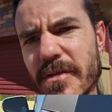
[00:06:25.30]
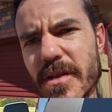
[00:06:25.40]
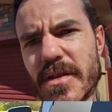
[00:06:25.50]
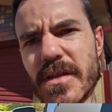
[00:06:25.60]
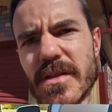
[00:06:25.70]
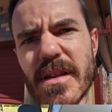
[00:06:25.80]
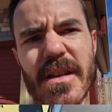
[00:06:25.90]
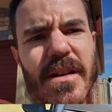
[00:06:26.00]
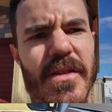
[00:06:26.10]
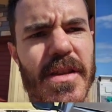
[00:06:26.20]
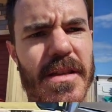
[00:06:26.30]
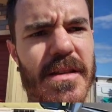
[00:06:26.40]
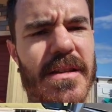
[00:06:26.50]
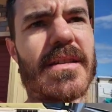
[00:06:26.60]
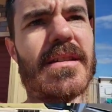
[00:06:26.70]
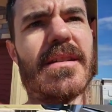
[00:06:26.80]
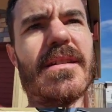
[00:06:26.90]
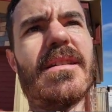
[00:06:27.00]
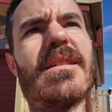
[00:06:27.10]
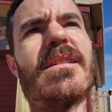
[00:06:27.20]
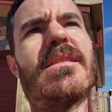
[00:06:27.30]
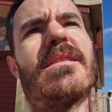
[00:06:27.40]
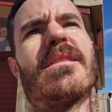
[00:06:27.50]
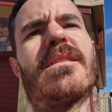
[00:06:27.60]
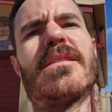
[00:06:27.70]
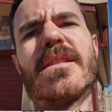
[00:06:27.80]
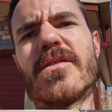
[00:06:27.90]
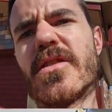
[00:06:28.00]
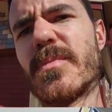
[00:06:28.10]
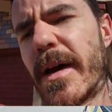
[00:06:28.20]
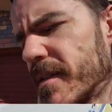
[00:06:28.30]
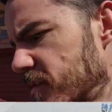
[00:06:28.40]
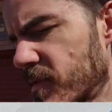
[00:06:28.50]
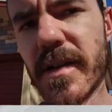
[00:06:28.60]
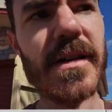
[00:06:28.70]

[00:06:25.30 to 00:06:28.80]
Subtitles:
instance, I think these extra spaces I